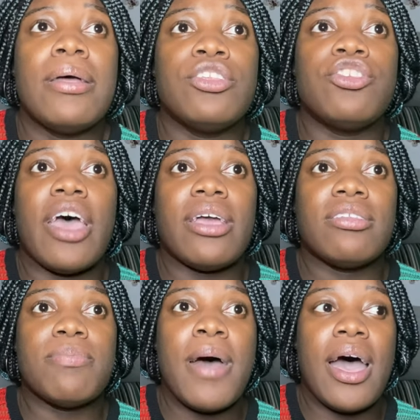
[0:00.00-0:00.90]

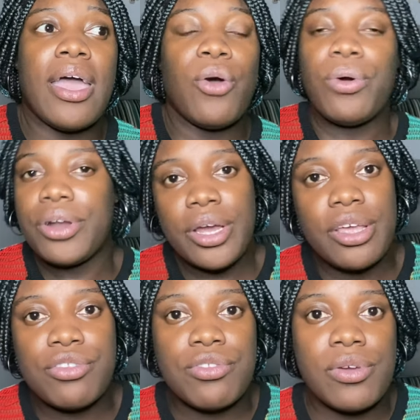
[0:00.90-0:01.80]
checked my order
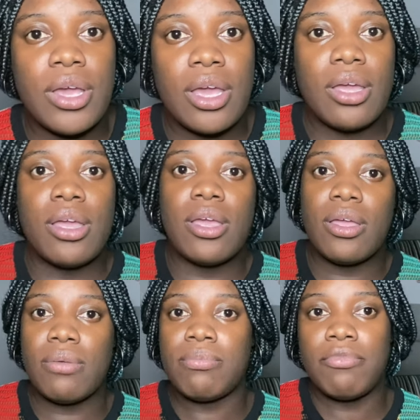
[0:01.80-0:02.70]
history
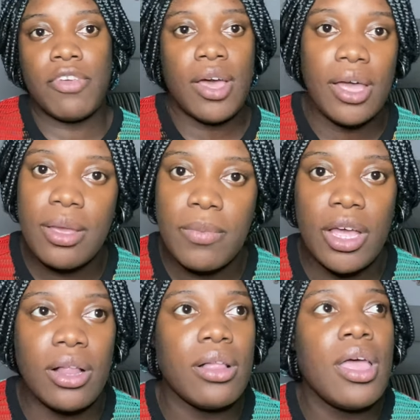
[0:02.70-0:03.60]
via
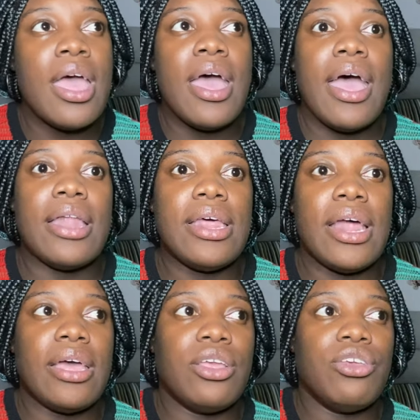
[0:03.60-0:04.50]
email and then
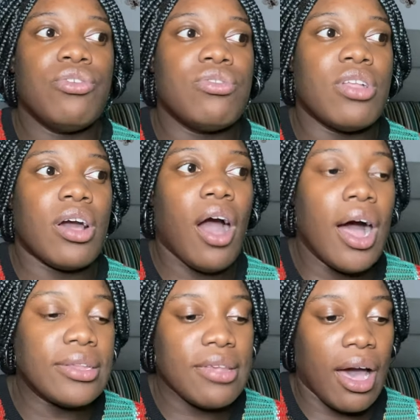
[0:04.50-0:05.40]
I used the
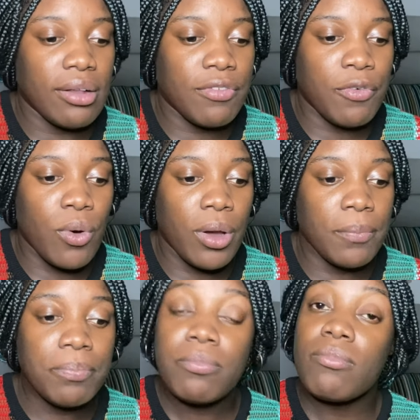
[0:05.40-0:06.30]
contact
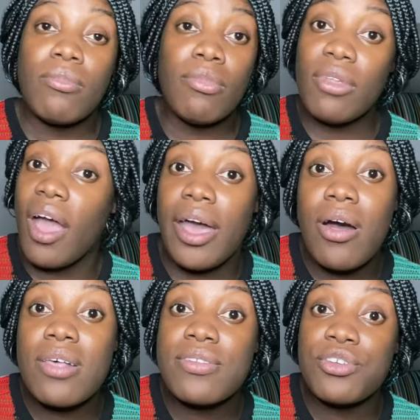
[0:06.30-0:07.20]
form. I
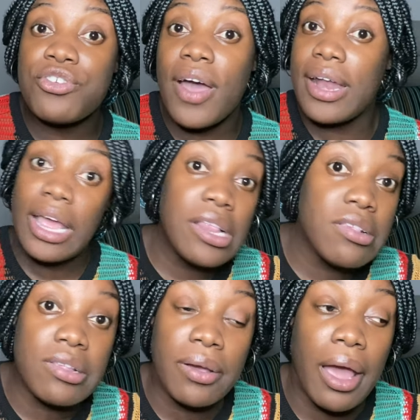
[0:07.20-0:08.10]
also tried
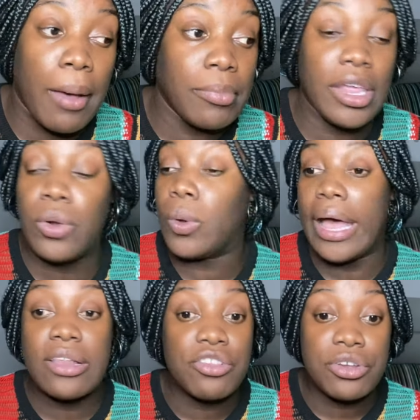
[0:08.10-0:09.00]
Instagram. They don't
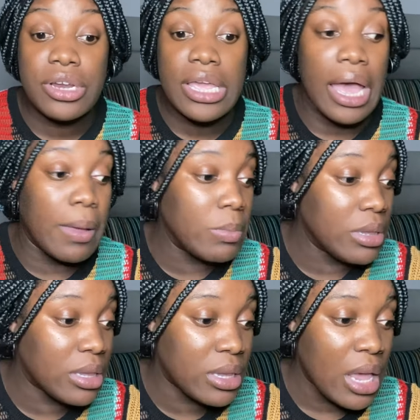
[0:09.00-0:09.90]
answer
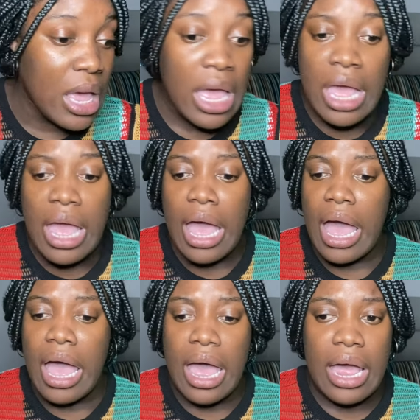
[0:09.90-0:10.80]
DMs
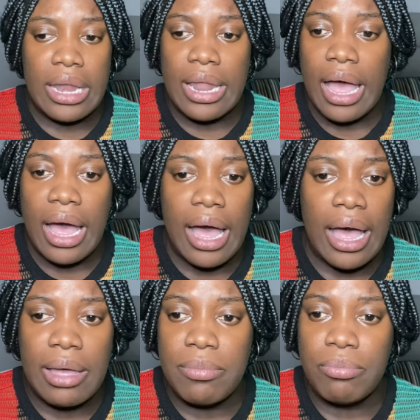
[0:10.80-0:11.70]
and
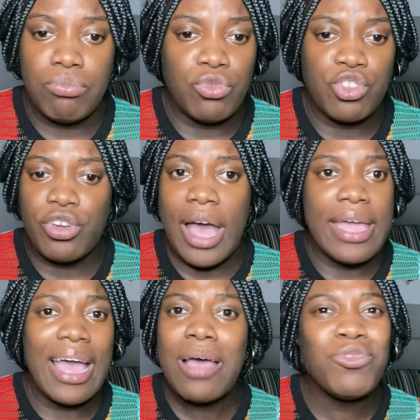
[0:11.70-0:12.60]
I'm
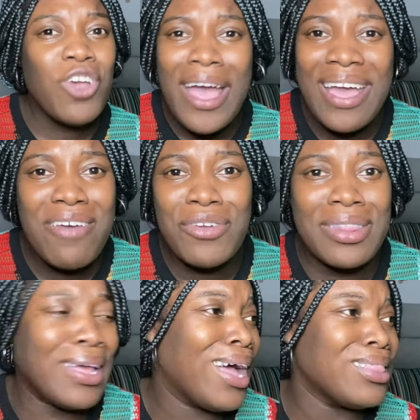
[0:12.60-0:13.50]
trying I'm trying
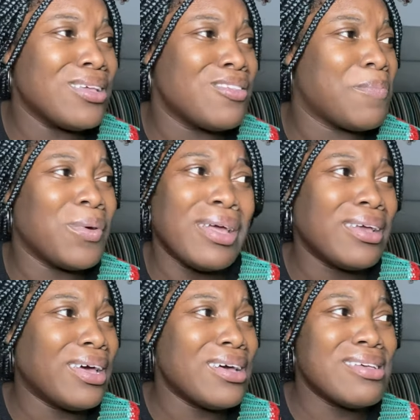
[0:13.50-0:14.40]
everything at this point
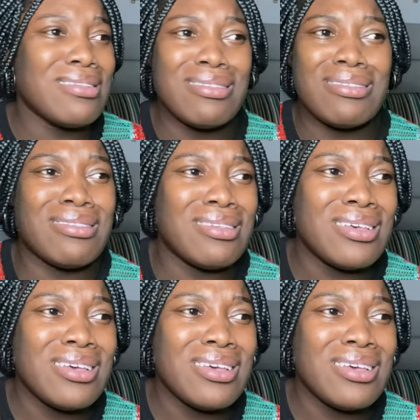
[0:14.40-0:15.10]
because